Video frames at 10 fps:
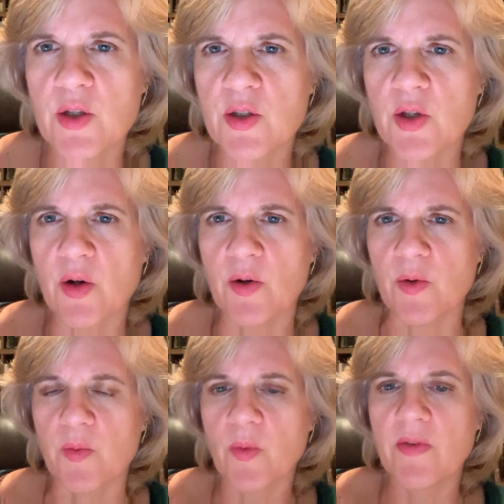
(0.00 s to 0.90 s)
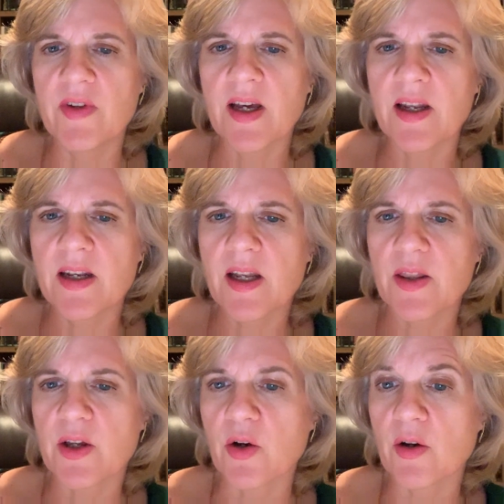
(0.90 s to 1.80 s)
So we've done
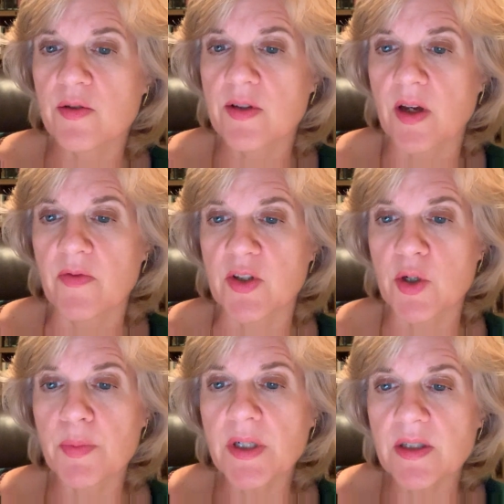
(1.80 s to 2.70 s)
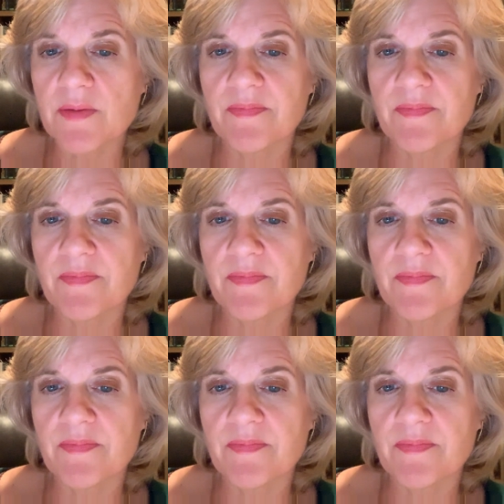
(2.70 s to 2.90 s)
the curse of the serpent